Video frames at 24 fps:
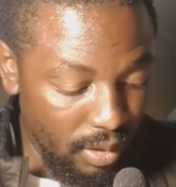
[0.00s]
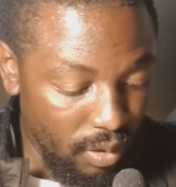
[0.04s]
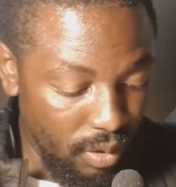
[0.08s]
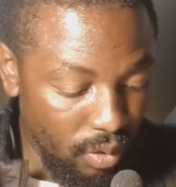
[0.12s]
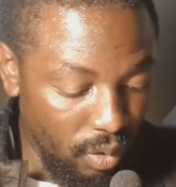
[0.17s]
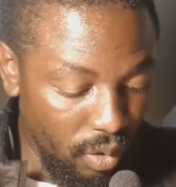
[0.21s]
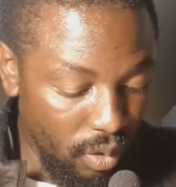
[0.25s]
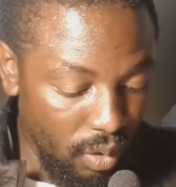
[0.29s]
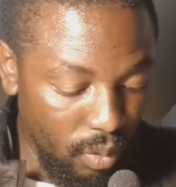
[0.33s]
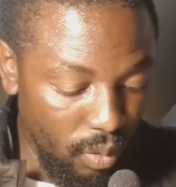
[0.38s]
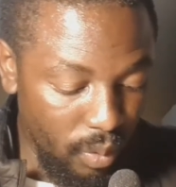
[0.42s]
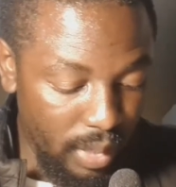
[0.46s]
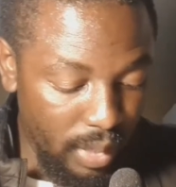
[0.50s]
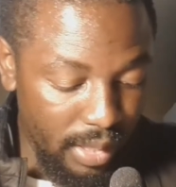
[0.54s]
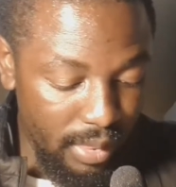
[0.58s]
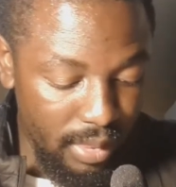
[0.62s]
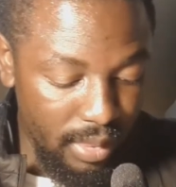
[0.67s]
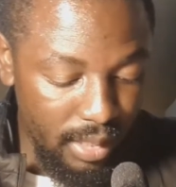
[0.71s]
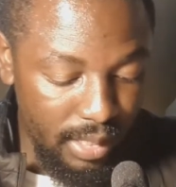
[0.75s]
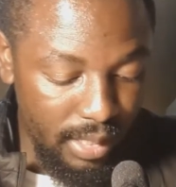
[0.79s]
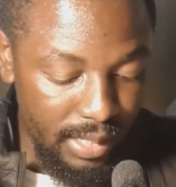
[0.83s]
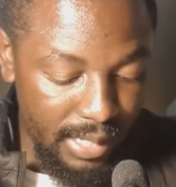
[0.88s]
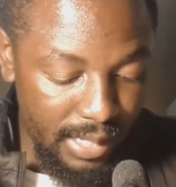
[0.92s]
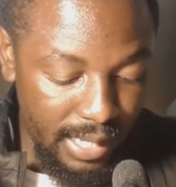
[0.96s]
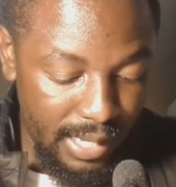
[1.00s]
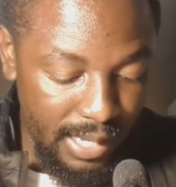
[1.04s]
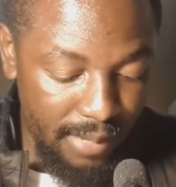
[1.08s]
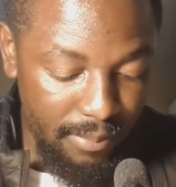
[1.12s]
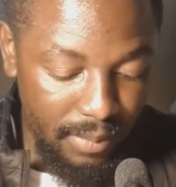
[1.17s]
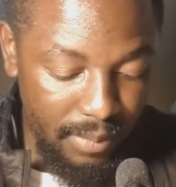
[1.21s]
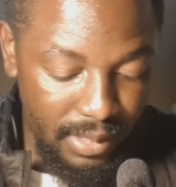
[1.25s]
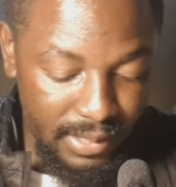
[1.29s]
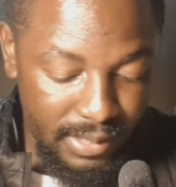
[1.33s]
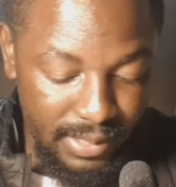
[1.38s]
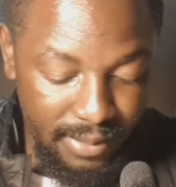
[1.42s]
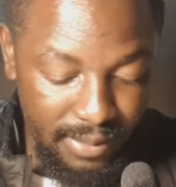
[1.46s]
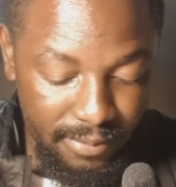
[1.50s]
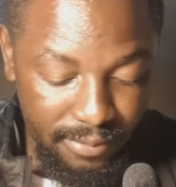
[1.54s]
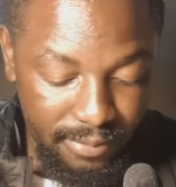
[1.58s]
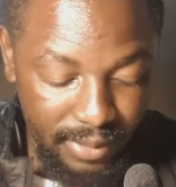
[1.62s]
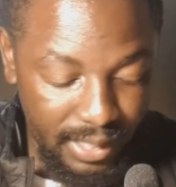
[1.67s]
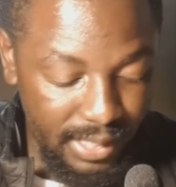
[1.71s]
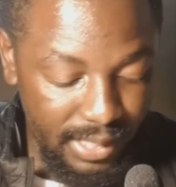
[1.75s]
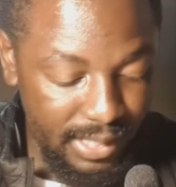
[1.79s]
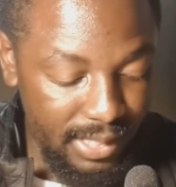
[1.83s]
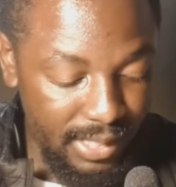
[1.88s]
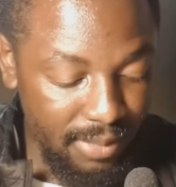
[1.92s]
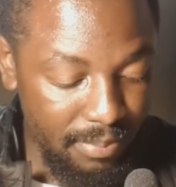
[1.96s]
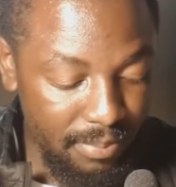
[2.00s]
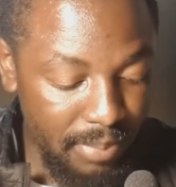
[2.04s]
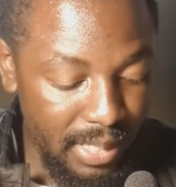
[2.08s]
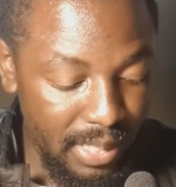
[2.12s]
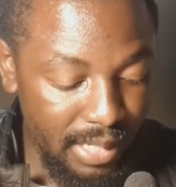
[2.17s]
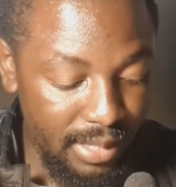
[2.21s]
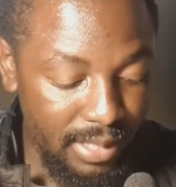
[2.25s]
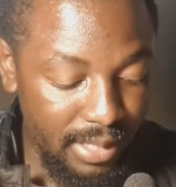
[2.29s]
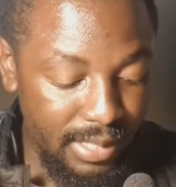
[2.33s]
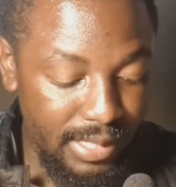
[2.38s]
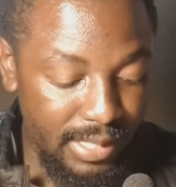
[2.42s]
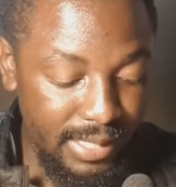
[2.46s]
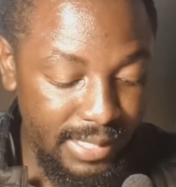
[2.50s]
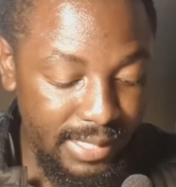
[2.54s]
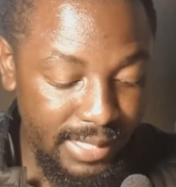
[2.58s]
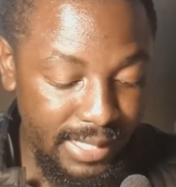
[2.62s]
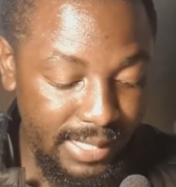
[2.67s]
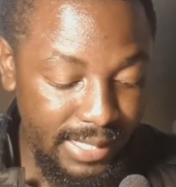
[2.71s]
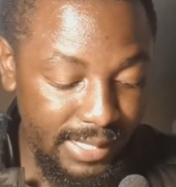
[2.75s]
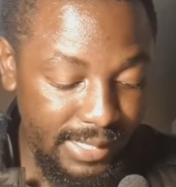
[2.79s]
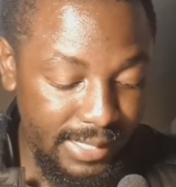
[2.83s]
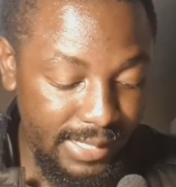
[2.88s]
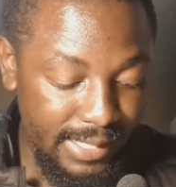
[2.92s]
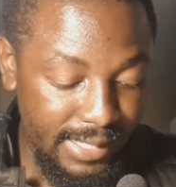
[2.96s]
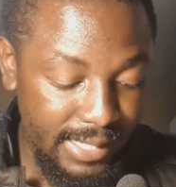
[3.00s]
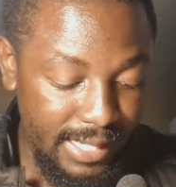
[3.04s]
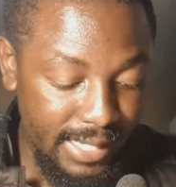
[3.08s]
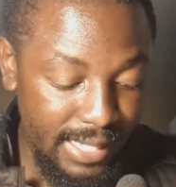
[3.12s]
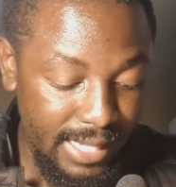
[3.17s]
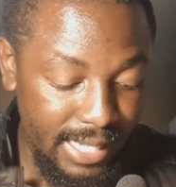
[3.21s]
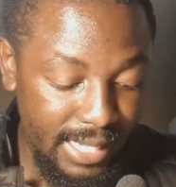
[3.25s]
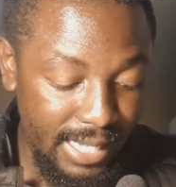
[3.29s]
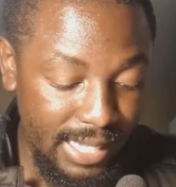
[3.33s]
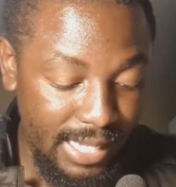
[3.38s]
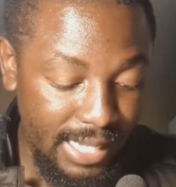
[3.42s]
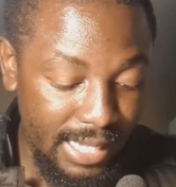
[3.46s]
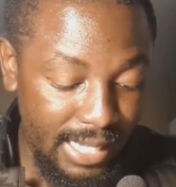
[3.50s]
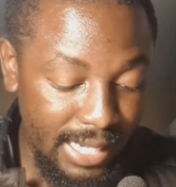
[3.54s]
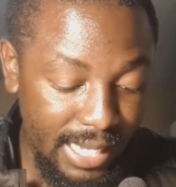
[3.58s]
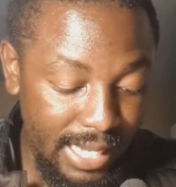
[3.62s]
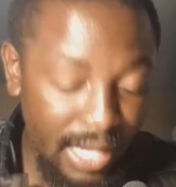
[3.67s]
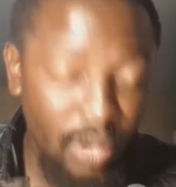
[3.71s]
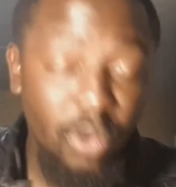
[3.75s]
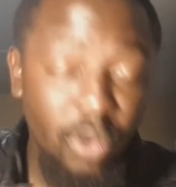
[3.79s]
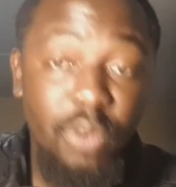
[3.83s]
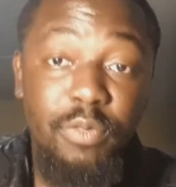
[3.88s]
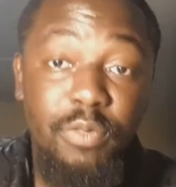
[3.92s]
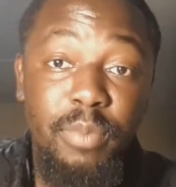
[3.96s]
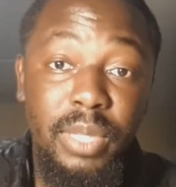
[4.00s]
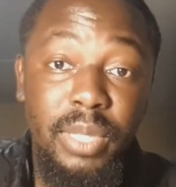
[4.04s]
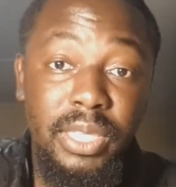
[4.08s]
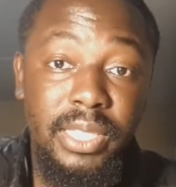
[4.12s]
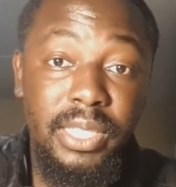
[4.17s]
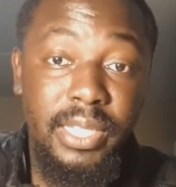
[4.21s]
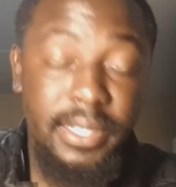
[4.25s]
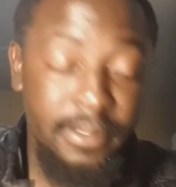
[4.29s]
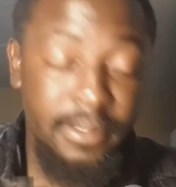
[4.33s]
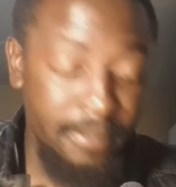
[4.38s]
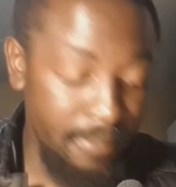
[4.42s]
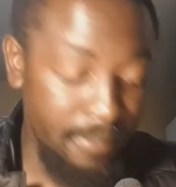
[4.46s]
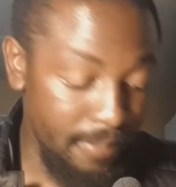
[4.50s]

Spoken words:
or when the dam is infected by the disease, a lack of milk.